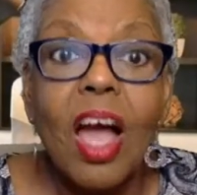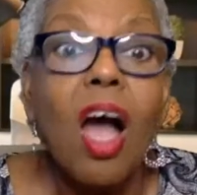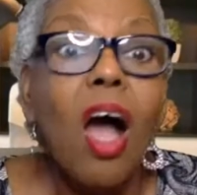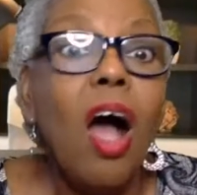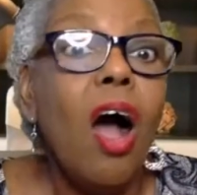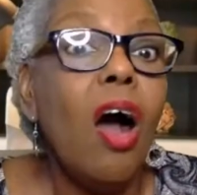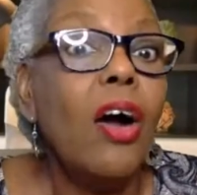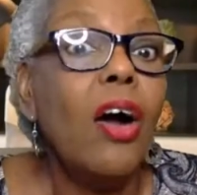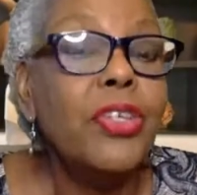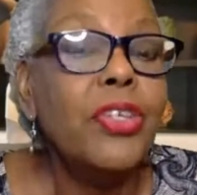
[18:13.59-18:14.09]

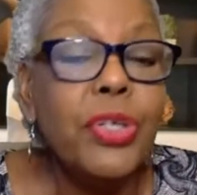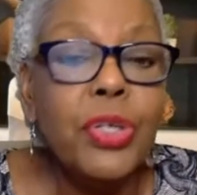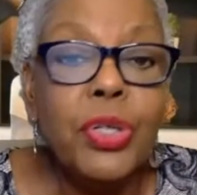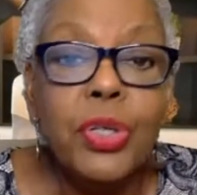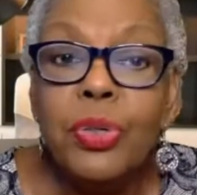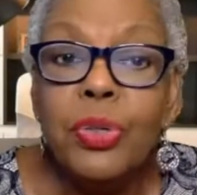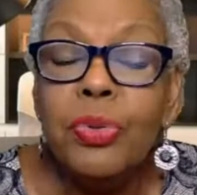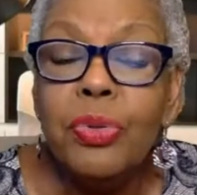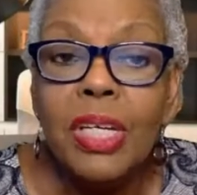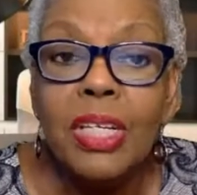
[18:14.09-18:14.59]
Are
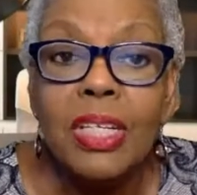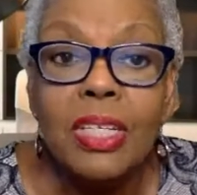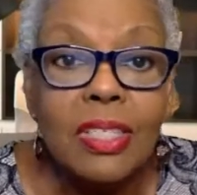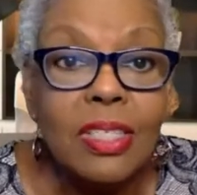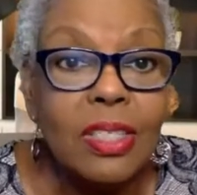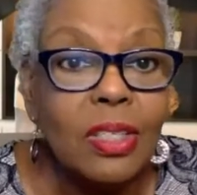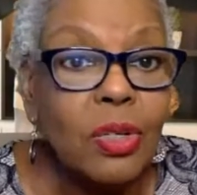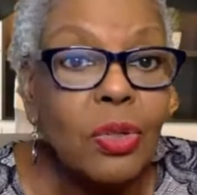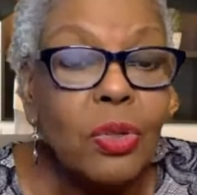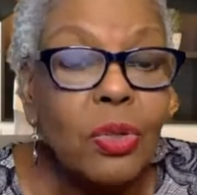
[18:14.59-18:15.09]
you in a
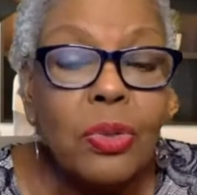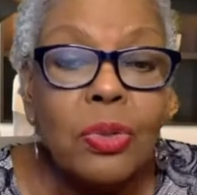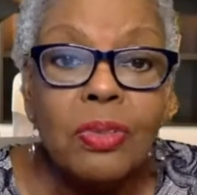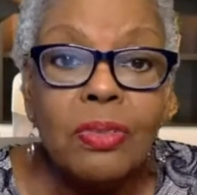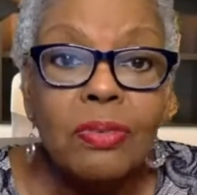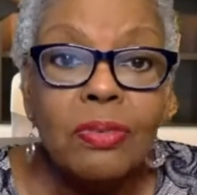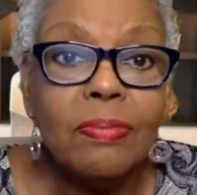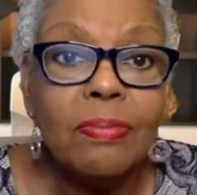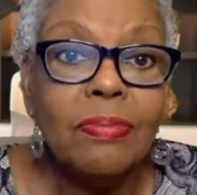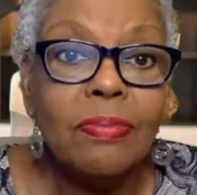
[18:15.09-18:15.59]

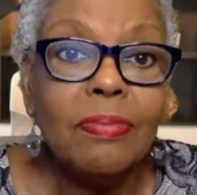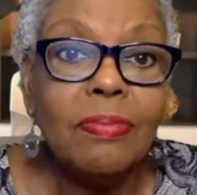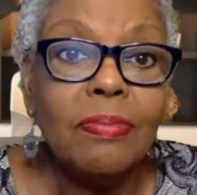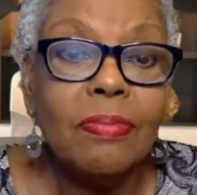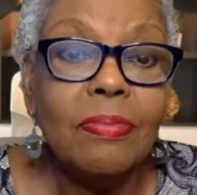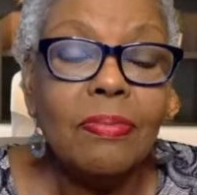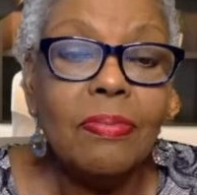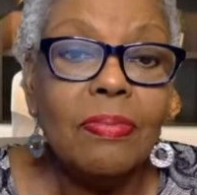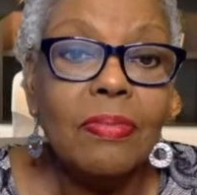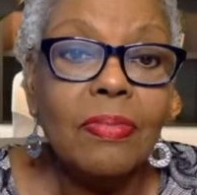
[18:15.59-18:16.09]
school
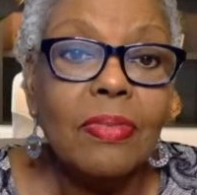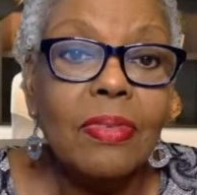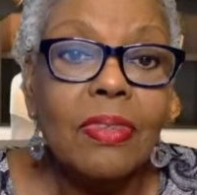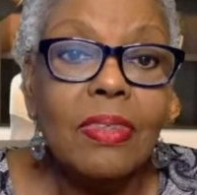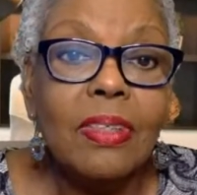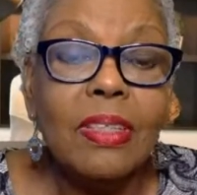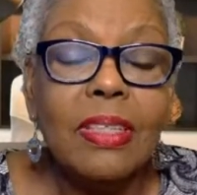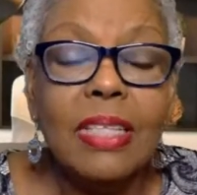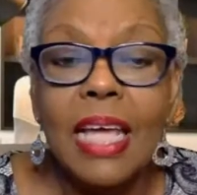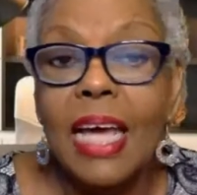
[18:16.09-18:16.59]

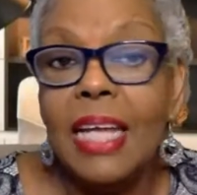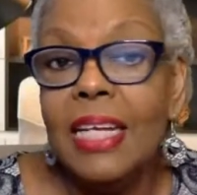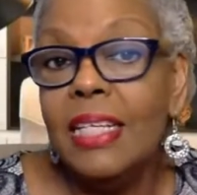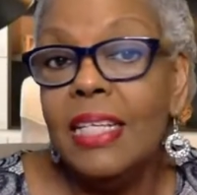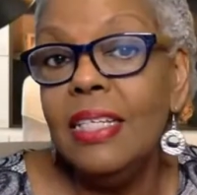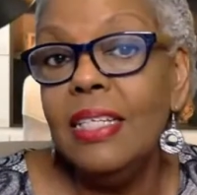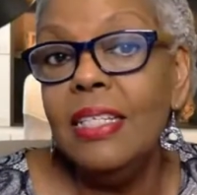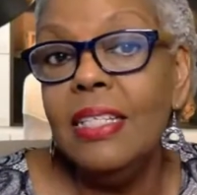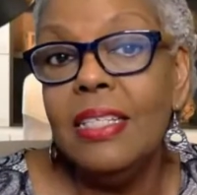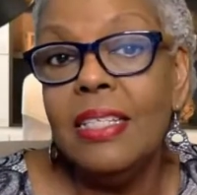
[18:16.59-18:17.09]
that
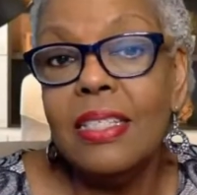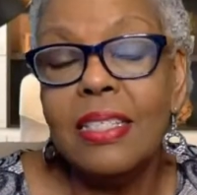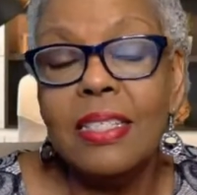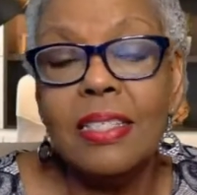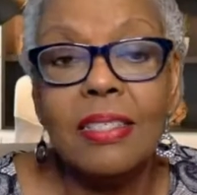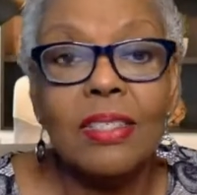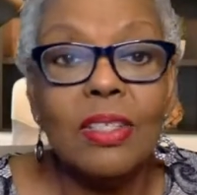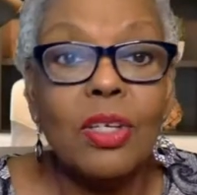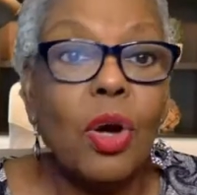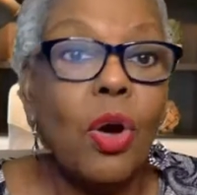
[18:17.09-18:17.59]
is
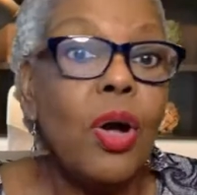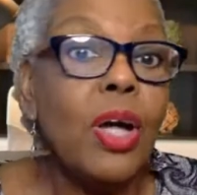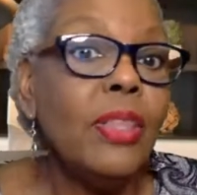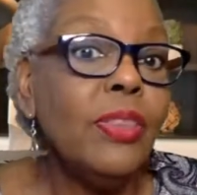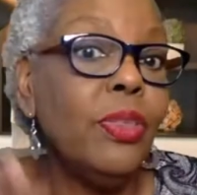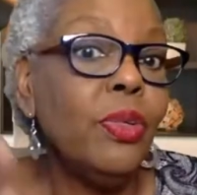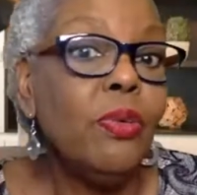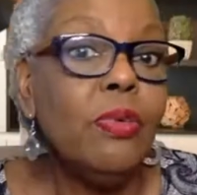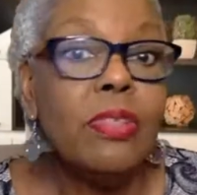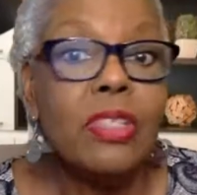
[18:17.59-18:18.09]
going
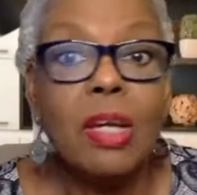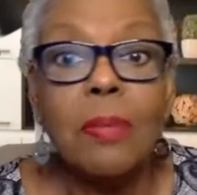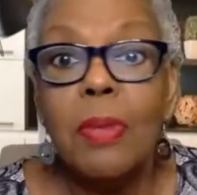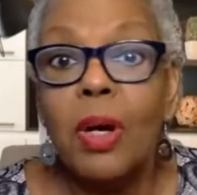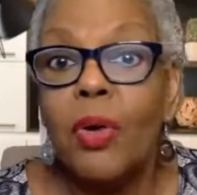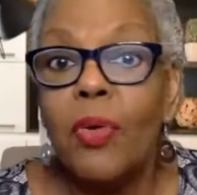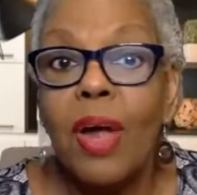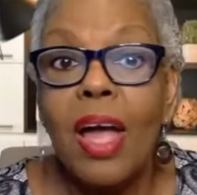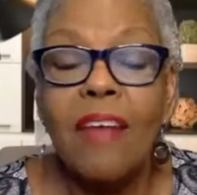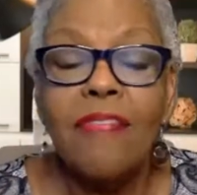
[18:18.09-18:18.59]
through
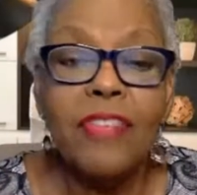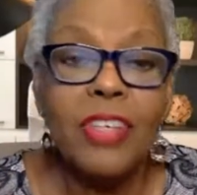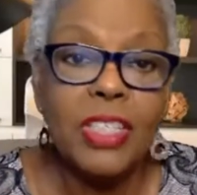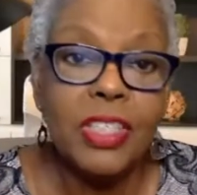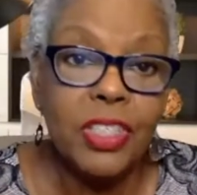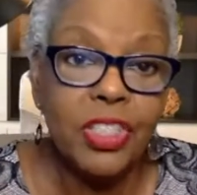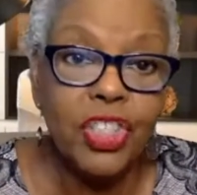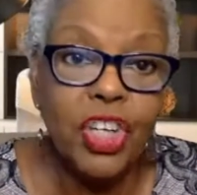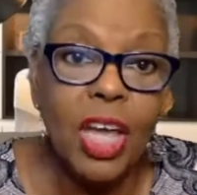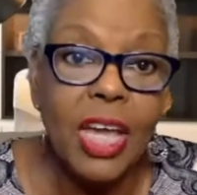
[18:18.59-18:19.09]

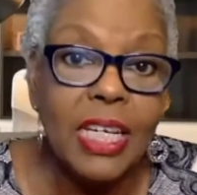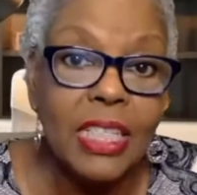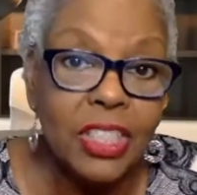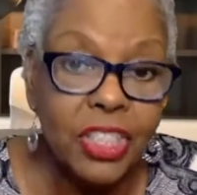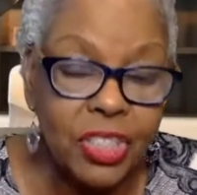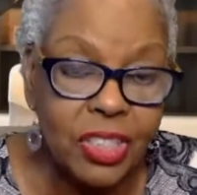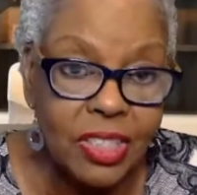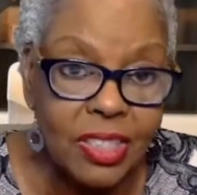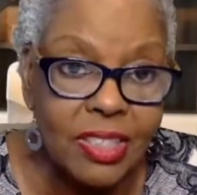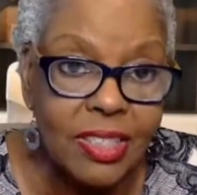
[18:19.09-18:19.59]
demographics
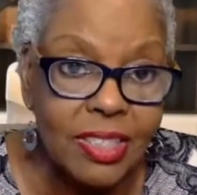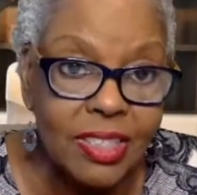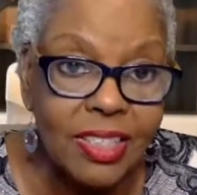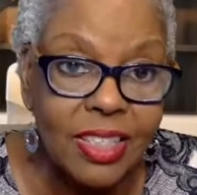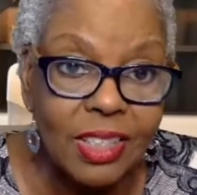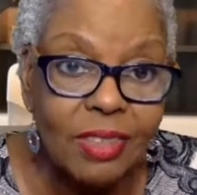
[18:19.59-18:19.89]
changes?